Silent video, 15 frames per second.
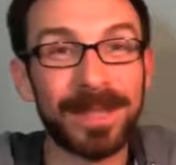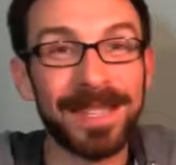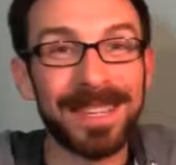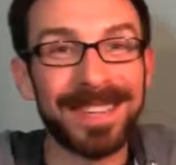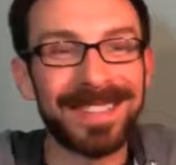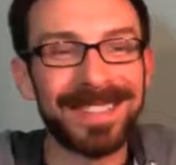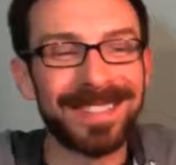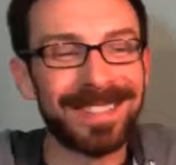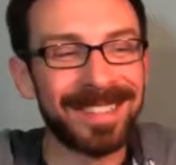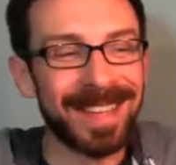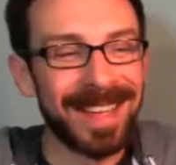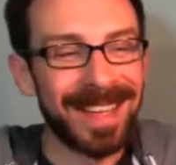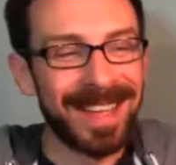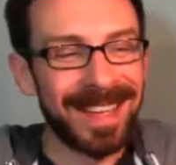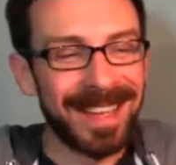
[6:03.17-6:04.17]
place,
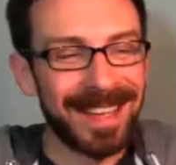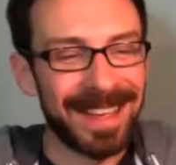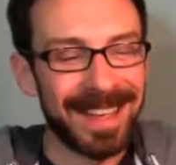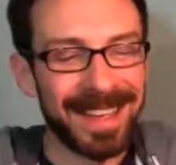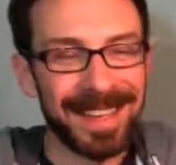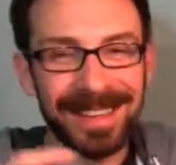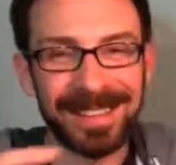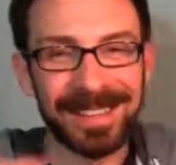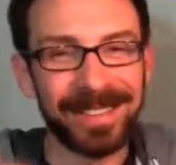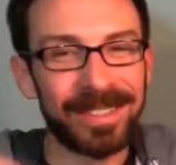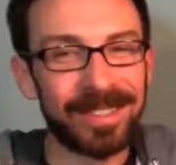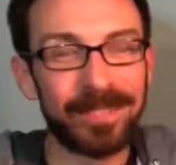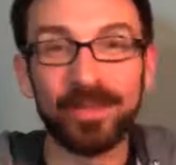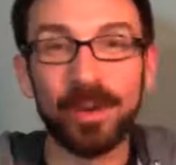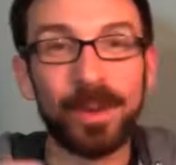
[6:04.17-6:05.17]
and
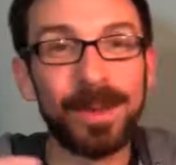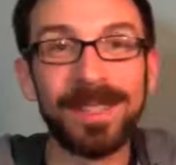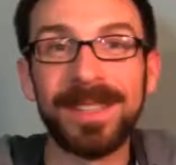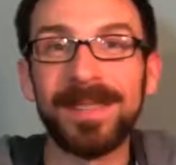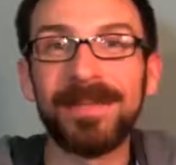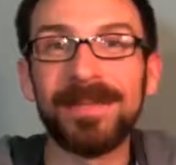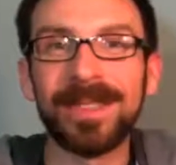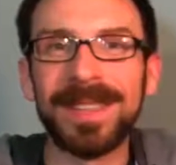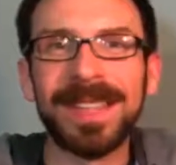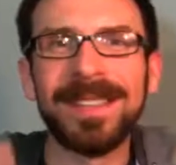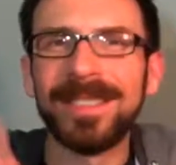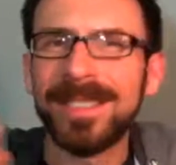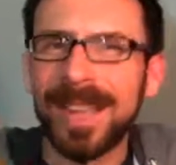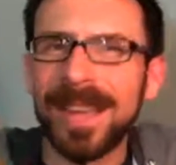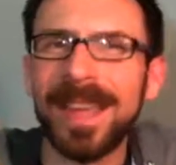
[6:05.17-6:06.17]
so many different
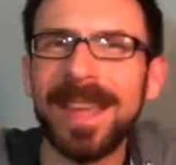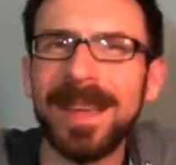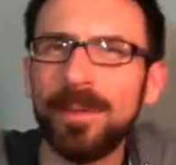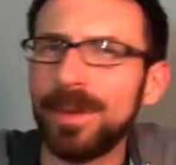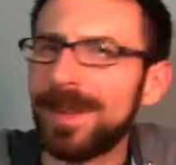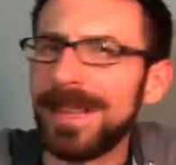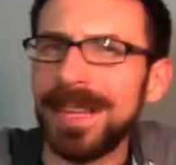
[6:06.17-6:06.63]
things came with